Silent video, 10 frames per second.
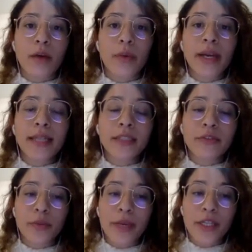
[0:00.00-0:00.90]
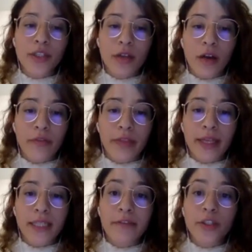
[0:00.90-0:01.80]
relative duration of the
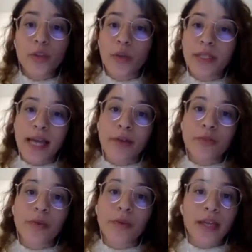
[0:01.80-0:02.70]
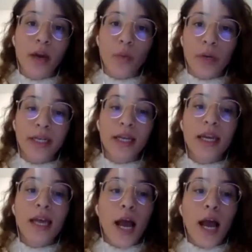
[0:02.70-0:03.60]
individual sounds within a word.
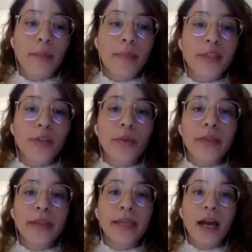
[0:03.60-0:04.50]
So the